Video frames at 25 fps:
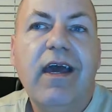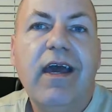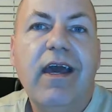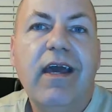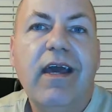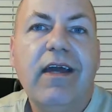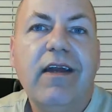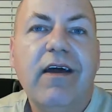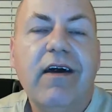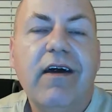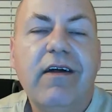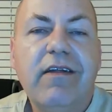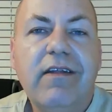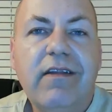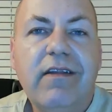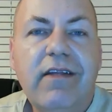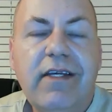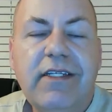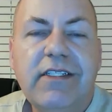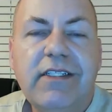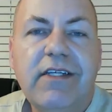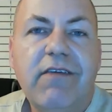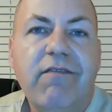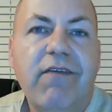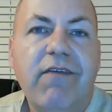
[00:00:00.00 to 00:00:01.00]
And all of
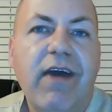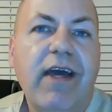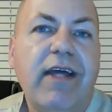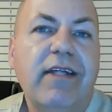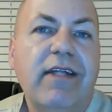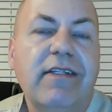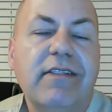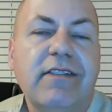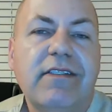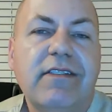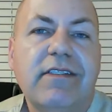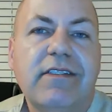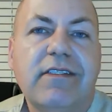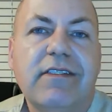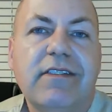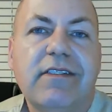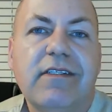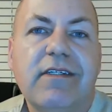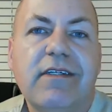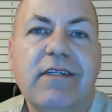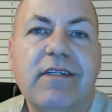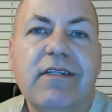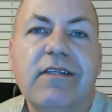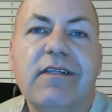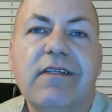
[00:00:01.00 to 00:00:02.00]
these events
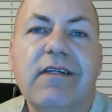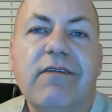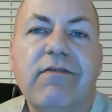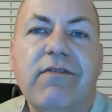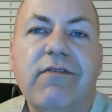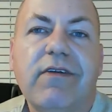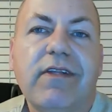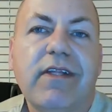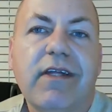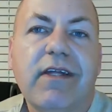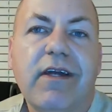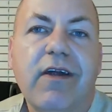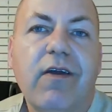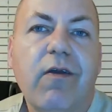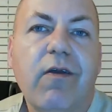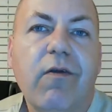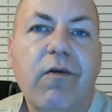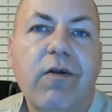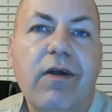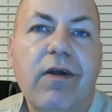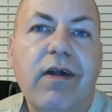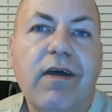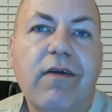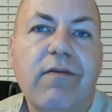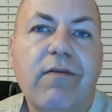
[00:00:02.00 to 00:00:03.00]
live within our
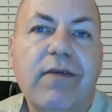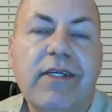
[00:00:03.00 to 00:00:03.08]
aura.